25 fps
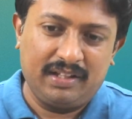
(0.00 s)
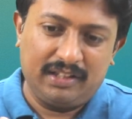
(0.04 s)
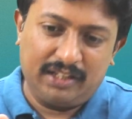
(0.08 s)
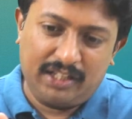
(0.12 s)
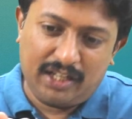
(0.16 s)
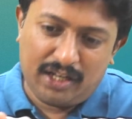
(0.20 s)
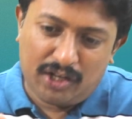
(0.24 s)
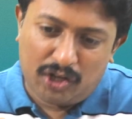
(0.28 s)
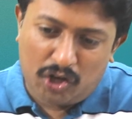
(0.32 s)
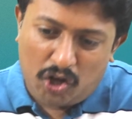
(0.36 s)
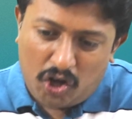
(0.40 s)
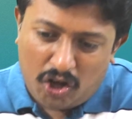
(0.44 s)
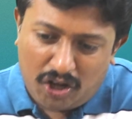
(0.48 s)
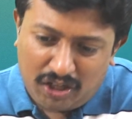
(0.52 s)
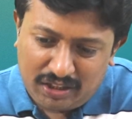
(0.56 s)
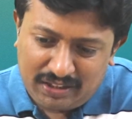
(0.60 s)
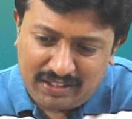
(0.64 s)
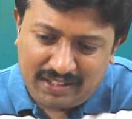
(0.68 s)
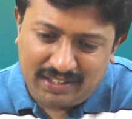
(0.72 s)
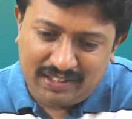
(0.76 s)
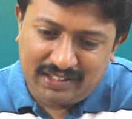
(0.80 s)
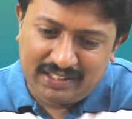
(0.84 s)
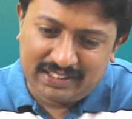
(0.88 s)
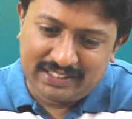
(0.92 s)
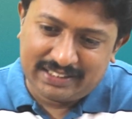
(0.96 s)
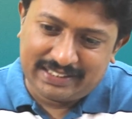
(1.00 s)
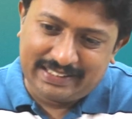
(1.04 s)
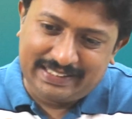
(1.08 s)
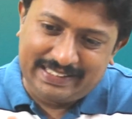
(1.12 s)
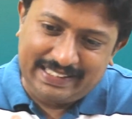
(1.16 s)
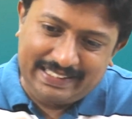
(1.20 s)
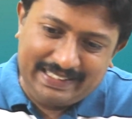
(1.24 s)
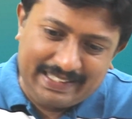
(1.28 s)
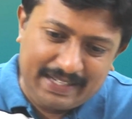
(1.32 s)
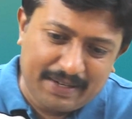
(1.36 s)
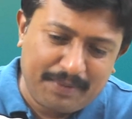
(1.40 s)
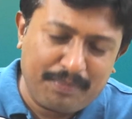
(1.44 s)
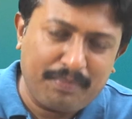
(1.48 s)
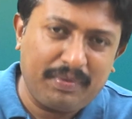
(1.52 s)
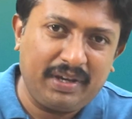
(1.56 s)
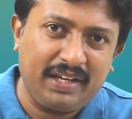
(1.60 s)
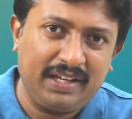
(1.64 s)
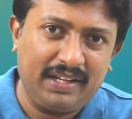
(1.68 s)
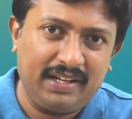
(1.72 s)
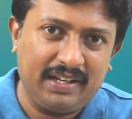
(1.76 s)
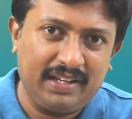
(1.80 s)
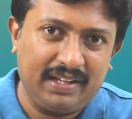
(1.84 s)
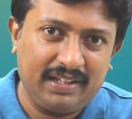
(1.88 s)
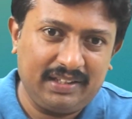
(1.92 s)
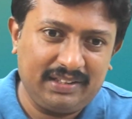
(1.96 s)
The law that is
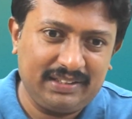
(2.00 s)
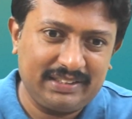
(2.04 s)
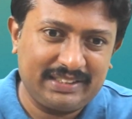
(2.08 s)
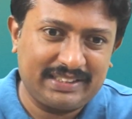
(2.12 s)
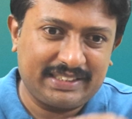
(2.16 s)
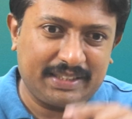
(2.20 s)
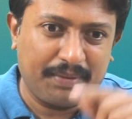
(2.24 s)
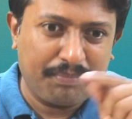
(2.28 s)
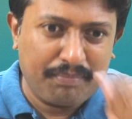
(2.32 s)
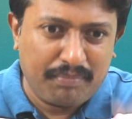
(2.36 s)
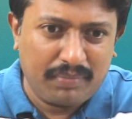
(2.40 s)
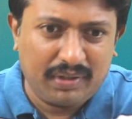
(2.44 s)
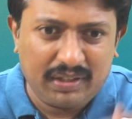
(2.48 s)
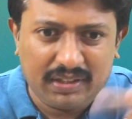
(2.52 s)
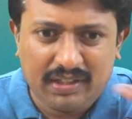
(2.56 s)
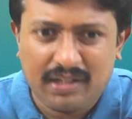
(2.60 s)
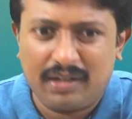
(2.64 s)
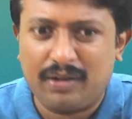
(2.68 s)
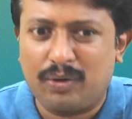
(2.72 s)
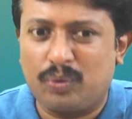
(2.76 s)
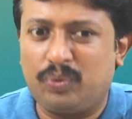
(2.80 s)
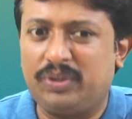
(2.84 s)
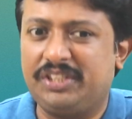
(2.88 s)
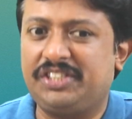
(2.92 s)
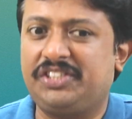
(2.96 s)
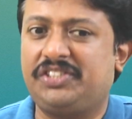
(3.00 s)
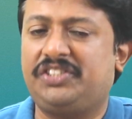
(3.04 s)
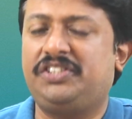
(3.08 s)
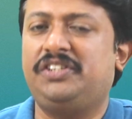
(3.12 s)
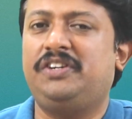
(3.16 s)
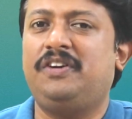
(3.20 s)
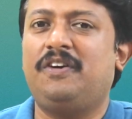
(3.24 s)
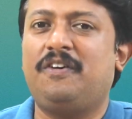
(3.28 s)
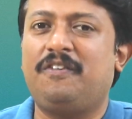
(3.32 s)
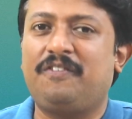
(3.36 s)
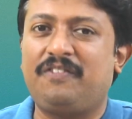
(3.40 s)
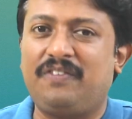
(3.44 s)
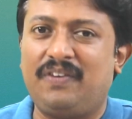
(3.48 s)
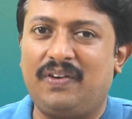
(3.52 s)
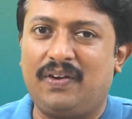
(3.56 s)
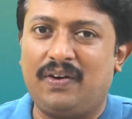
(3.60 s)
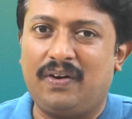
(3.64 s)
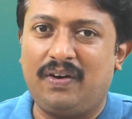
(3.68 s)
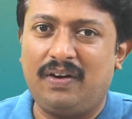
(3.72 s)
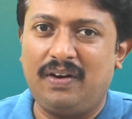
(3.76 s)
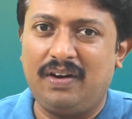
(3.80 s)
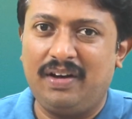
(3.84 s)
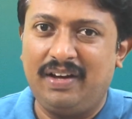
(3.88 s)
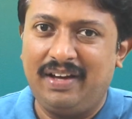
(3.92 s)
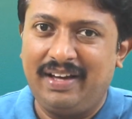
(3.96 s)
determining some other question of
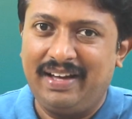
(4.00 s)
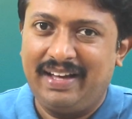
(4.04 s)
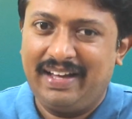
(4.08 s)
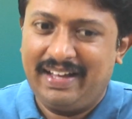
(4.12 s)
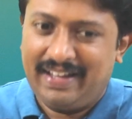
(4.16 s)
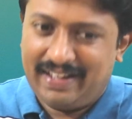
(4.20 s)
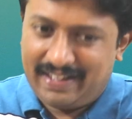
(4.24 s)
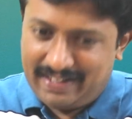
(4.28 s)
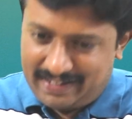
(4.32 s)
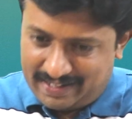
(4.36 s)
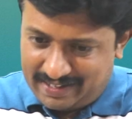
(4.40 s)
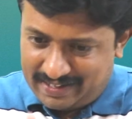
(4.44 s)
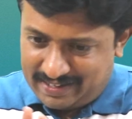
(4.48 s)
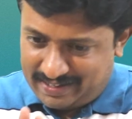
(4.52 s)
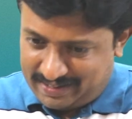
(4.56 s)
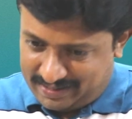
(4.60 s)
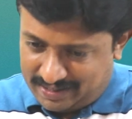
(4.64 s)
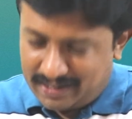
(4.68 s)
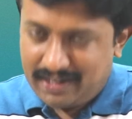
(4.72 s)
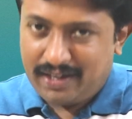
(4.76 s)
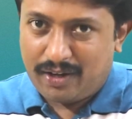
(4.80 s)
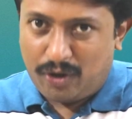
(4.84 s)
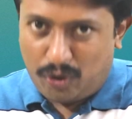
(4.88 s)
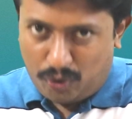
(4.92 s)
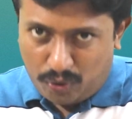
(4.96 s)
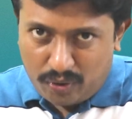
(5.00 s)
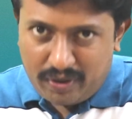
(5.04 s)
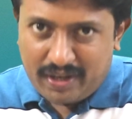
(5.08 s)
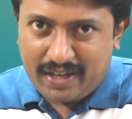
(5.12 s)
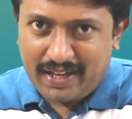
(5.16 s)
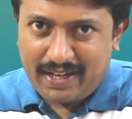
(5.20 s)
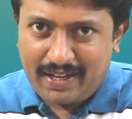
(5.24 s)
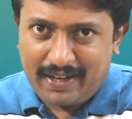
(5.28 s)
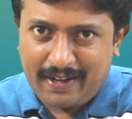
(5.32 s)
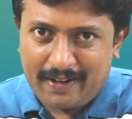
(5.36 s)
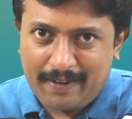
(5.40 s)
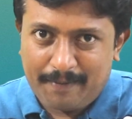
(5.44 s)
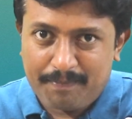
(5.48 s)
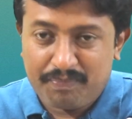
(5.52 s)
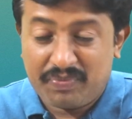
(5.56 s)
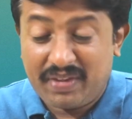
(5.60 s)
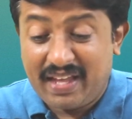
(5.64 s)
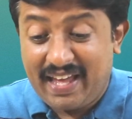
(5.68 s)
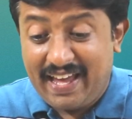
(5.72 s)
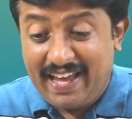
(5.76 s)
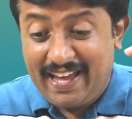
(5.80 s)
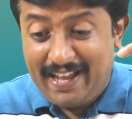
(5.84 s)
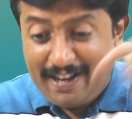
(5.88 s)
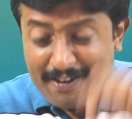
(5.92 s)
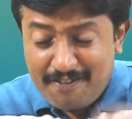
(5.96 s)
law, okay,
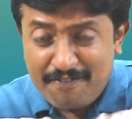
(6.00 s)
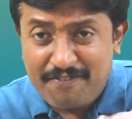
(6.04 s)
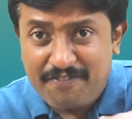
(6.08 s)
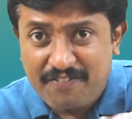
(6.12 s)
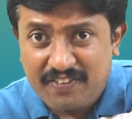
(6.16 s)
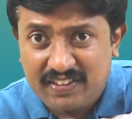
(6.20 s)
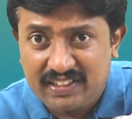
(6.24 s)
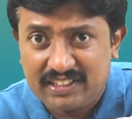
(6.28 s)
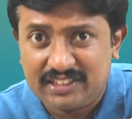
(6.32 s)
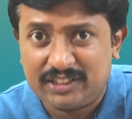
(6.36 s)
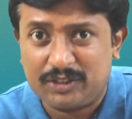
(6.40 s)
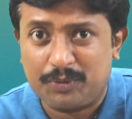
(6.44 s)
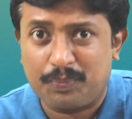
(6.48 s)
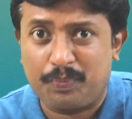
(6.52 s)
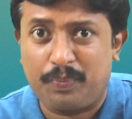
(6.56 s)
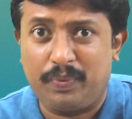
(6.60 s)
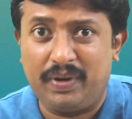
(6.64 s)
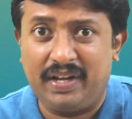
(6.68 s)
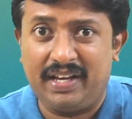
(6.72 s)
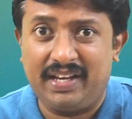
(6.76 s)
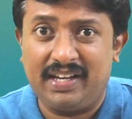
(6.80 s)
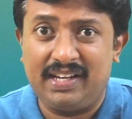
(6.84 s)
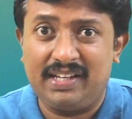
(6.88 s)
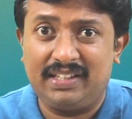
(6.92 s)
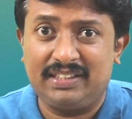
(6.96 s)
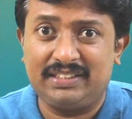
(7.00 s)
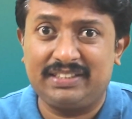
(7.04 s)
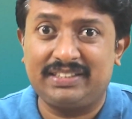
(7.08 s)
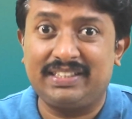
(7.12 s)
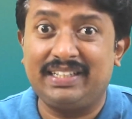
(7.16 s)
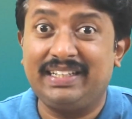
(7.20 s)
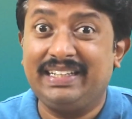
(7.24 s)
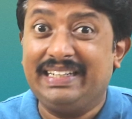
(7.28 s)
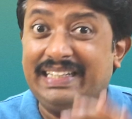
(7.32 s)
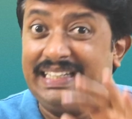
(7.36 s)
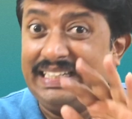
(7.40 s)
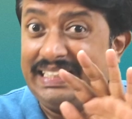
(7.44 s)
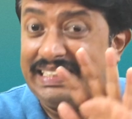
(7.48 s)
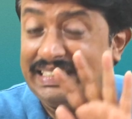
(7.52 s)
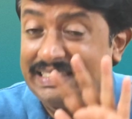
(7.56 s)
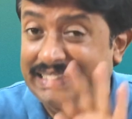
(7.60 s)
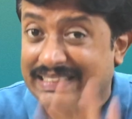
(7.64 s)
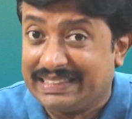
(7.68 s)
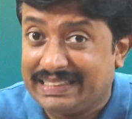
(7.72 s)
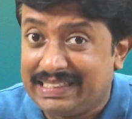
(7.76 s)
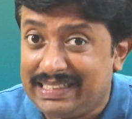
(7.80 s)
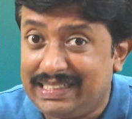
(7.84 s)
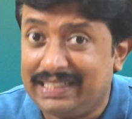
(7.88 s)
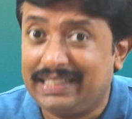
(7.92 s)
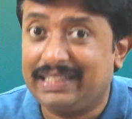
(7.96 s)
in first place,
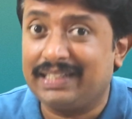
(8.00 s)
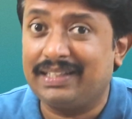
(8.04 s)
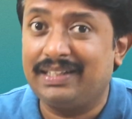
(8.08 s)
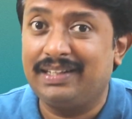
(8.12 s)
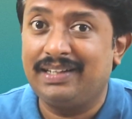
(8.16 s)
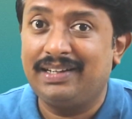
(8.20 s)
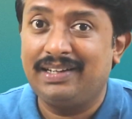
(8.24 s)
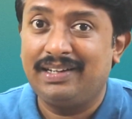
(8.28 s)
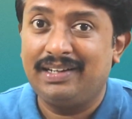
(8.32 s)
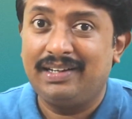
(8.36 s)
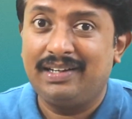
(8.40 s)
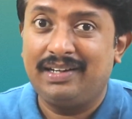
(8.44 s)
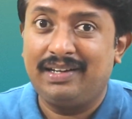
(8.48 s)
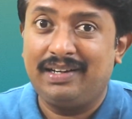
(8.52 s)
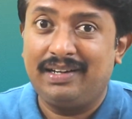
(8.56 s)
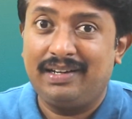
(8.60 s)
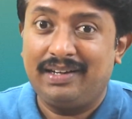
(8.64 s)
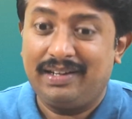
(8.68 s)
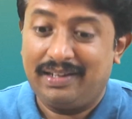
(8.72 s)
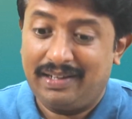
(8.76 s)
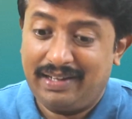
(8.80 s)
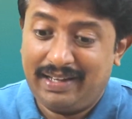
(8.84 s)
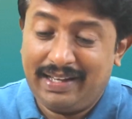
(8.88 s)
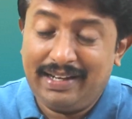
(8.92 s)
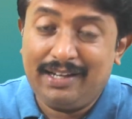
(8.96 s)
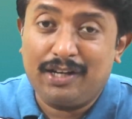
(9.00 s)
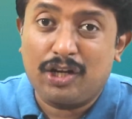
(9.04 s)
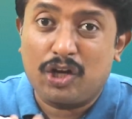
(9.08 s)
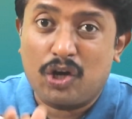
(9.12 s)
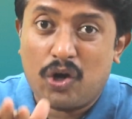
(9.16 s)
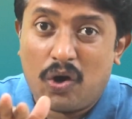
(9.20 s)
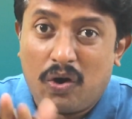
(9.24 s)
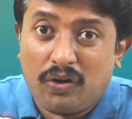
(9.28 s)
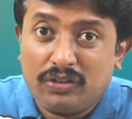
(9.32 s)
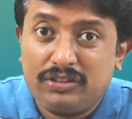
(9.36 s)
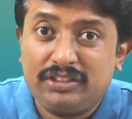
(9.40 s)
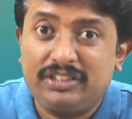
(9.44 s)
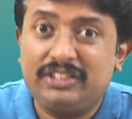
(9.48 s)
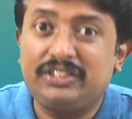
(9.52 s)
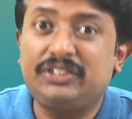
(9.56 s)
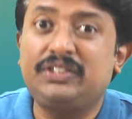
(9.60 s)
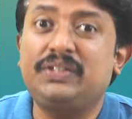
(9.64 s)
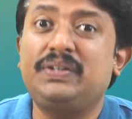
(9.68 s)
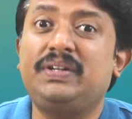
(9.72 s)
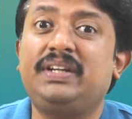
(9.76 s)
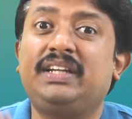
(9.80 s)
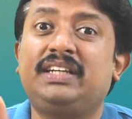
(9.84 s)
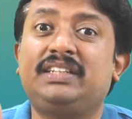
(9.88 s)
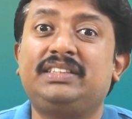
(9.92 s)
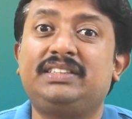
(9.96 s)
is it in
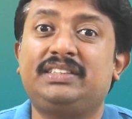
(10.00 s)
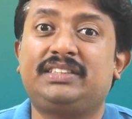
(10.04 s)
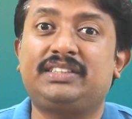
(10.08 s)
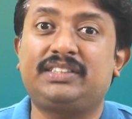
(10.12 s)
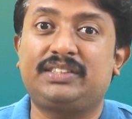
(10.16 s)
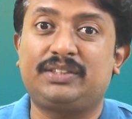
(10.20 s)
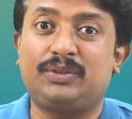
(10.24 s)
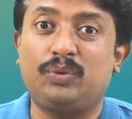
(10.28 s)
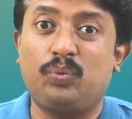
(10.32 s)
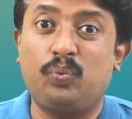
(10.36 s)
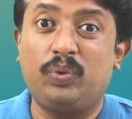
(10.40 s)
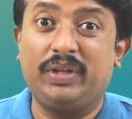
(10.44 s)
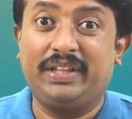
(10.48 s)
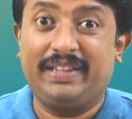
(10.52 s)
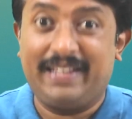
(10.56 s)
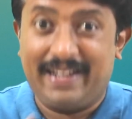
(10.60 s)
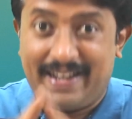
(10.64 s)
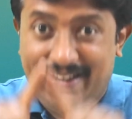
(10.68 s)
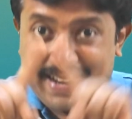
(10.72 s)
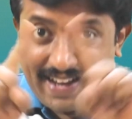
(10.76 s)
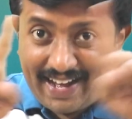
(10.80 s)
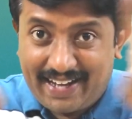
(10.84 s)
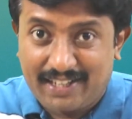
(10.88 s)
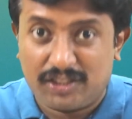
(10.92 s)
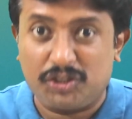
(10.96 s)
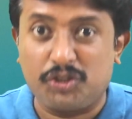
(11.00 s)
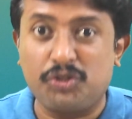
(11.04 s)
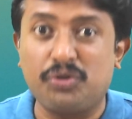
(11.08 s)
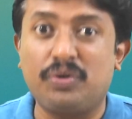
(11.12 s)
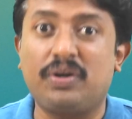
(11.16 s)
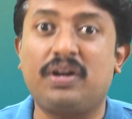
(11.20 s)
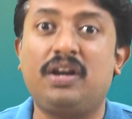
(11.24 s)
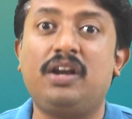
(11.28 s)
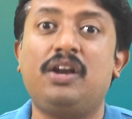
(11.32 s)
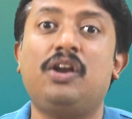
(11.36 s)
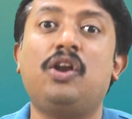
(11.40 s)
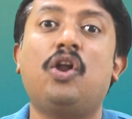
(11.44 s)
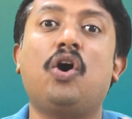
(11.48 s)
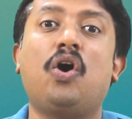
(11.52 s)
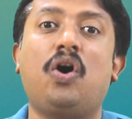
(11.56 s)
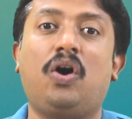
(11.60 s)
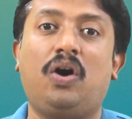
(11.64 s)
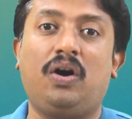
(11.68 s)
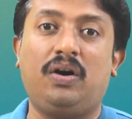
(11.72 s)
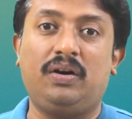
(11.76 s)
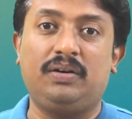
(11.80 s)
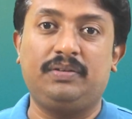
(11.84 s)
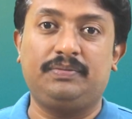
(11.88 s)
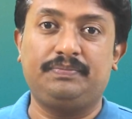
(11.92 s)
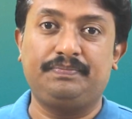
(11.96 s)
consonance with the natural
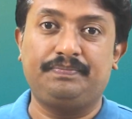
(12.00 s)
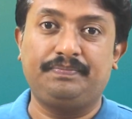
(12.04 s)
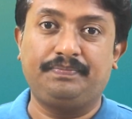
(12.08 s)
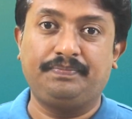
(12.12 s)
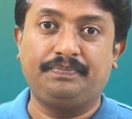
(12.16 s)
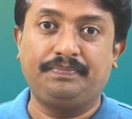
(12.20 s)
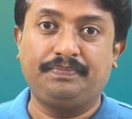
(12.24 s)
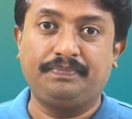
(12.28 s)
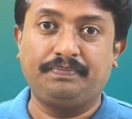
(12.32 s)
law?